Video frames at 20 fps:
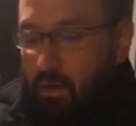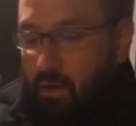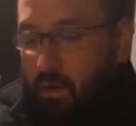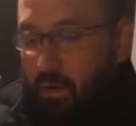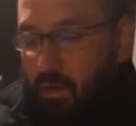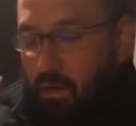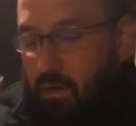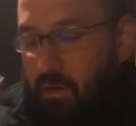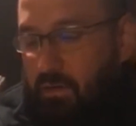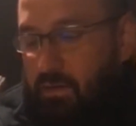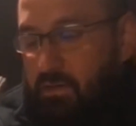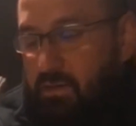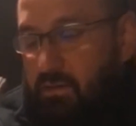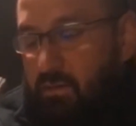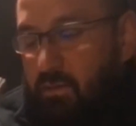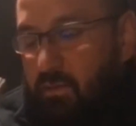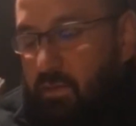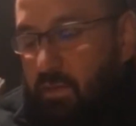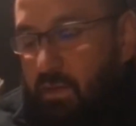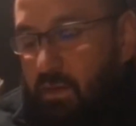
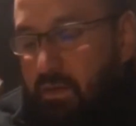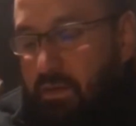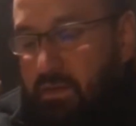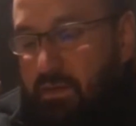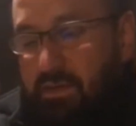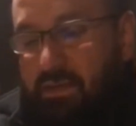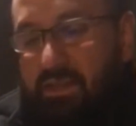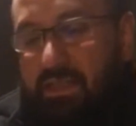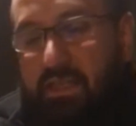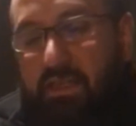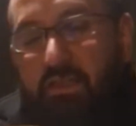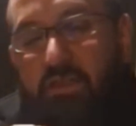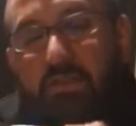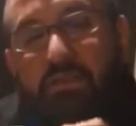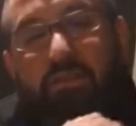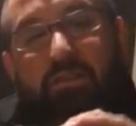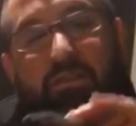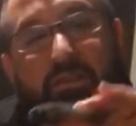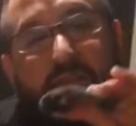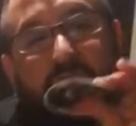Awesome.
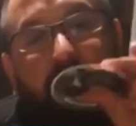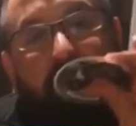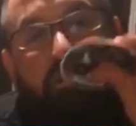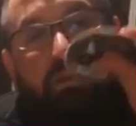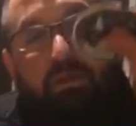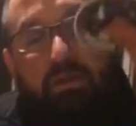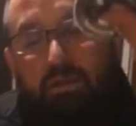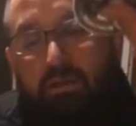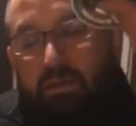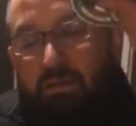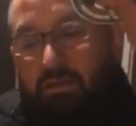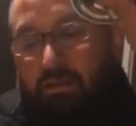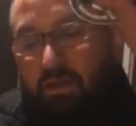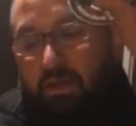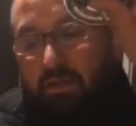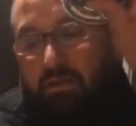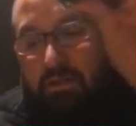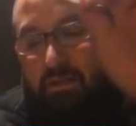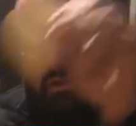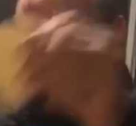Stickers.
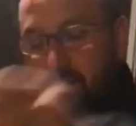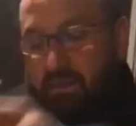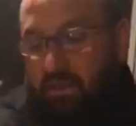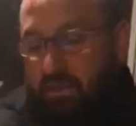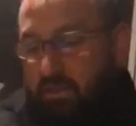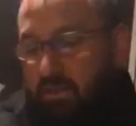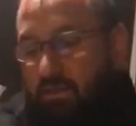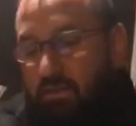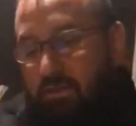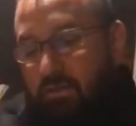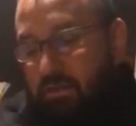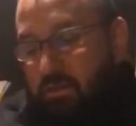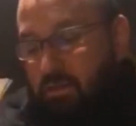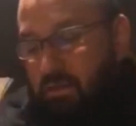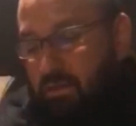Tons of stickers.